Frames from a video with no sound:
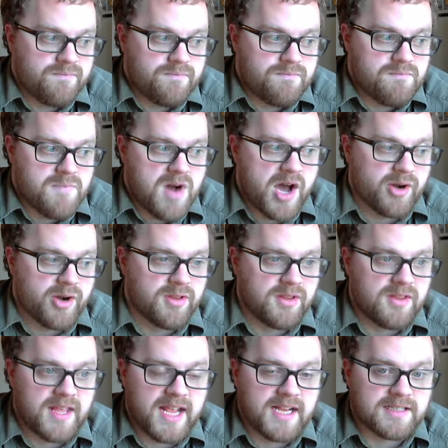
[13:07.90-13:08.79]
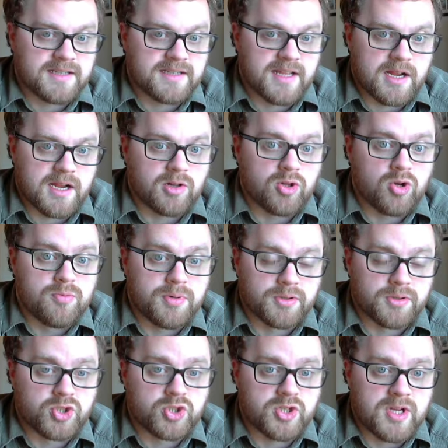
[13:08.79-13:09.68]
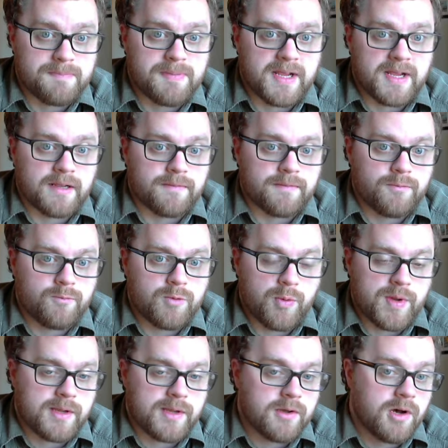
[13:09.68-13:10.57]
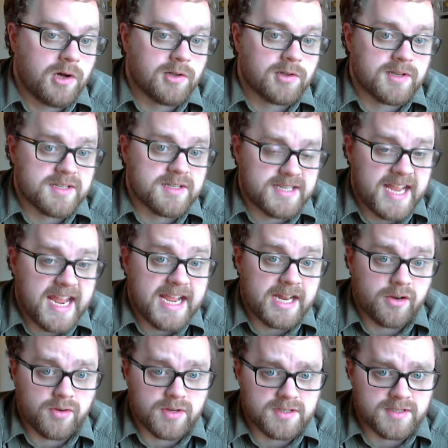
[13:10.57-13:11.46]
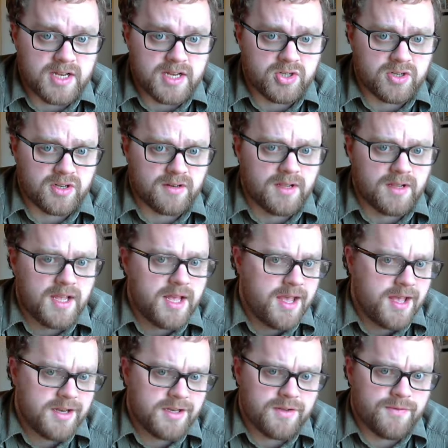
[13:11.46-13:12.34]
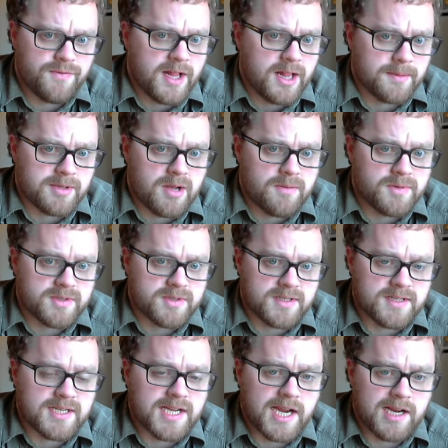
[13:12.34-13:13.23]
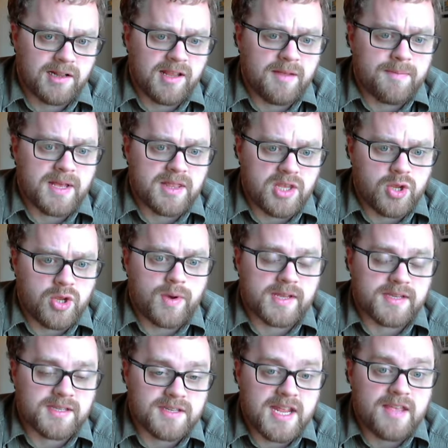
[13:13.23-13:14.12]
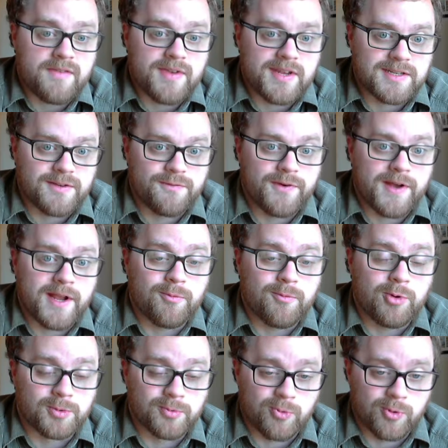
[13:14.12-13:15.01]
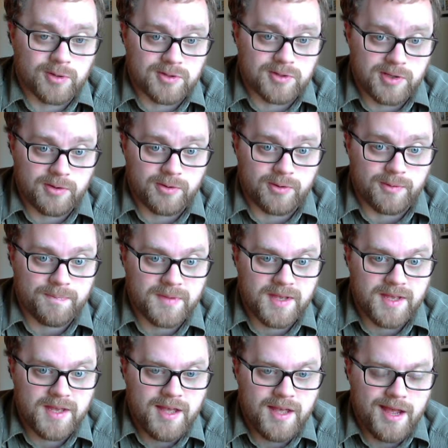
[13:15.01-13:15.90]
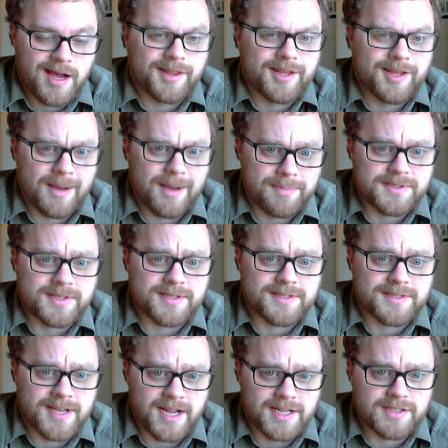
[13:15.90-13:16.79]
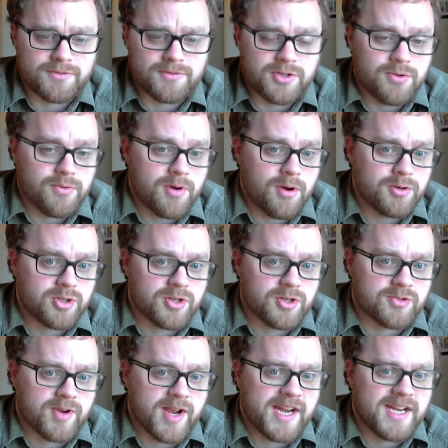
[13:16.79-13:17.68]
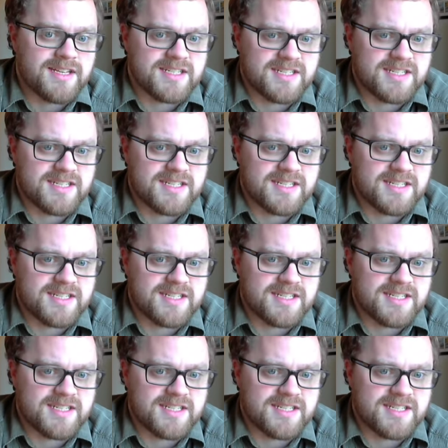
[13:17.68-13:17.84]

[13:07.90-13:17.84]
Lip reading: Modern things like global shipping, what we call containerization, developed almost entirely by the U.S. Navy to fight World War II on the opposite sides of two oceans, right?